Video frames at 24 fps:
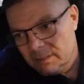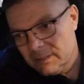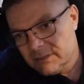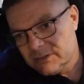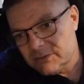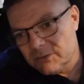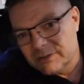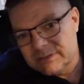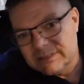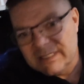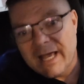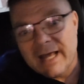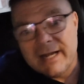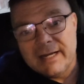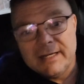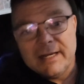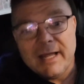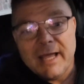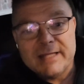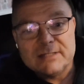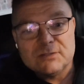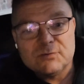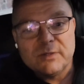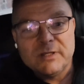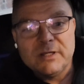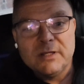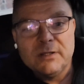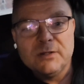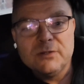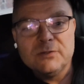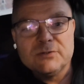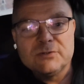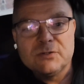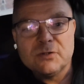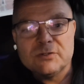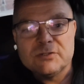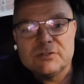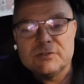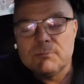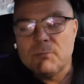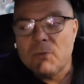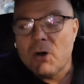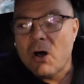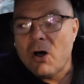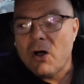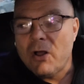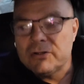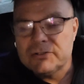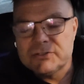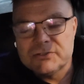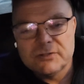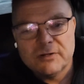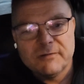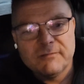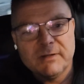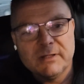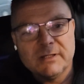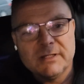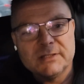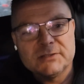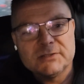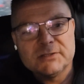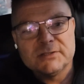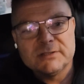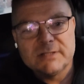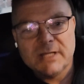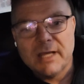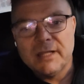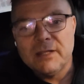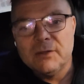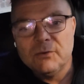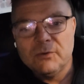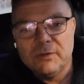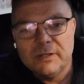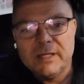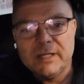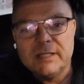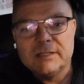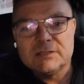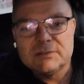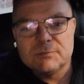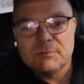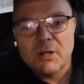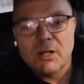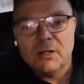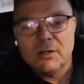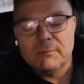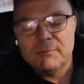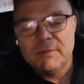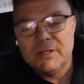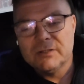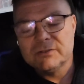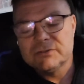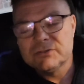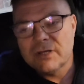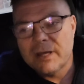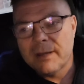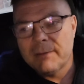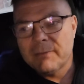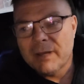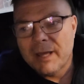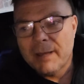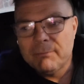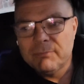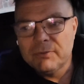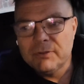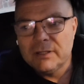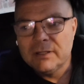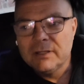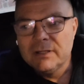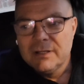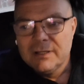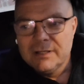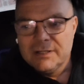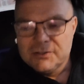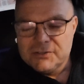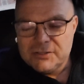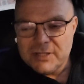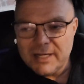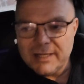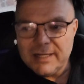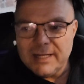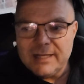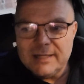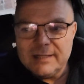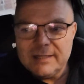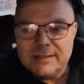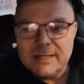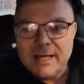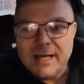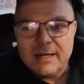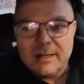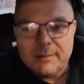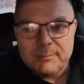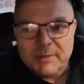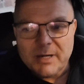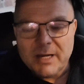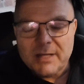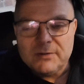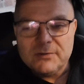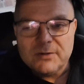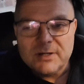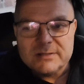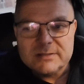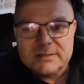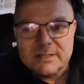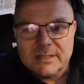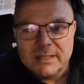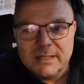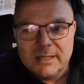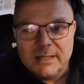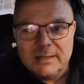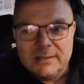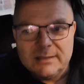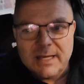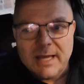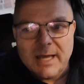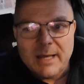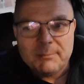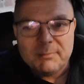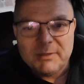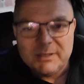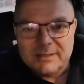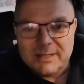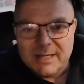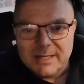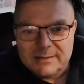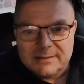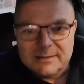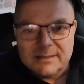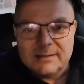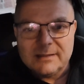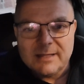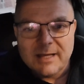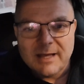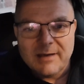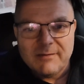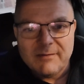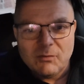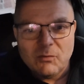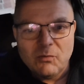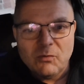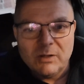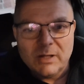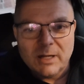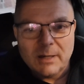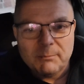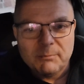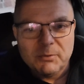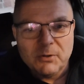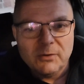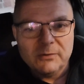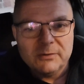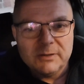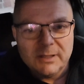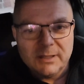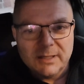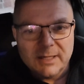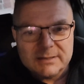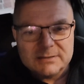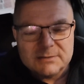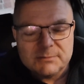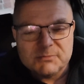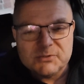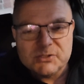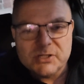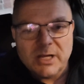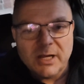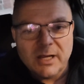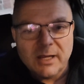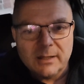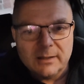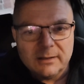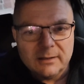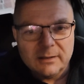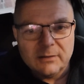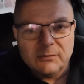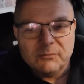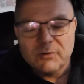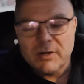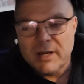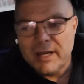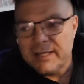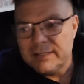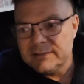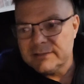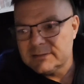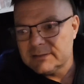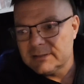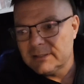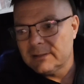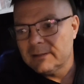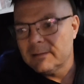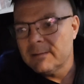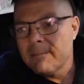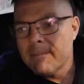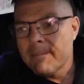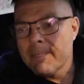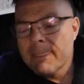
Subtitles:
So it's kind of nice when you use those small serving dishes that you'll eat smaller meals. So she had heated that up, and I knew I was going to eat that, but that didn't have a whole lot of protein. It had some chicken and rice, and